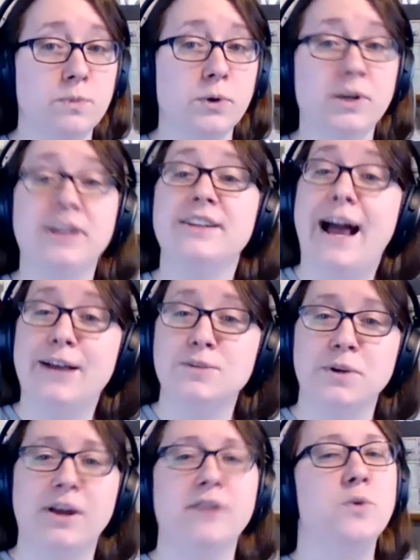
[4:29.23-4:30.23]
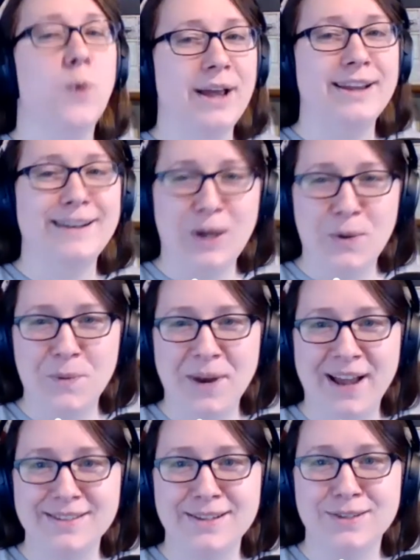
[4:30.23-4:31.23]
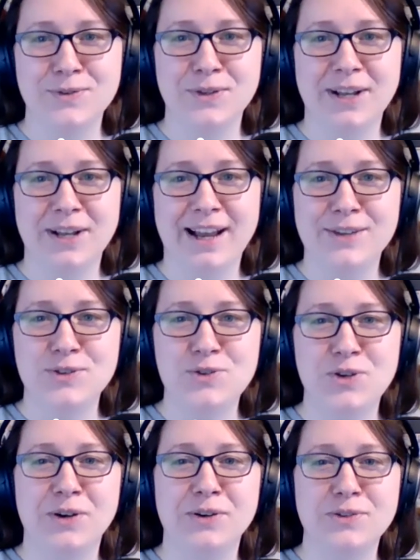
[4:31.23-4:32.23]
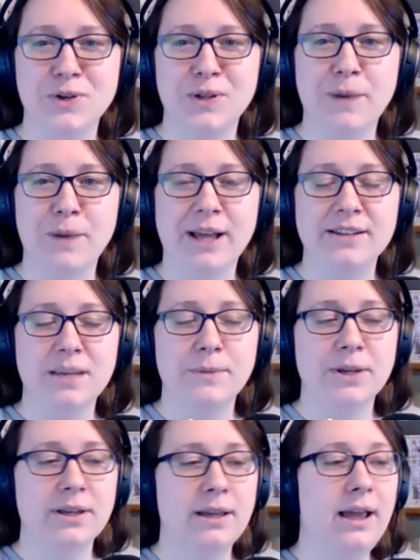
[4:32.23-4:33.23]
And it has been kind of quietly open access for the last year during the pandemic,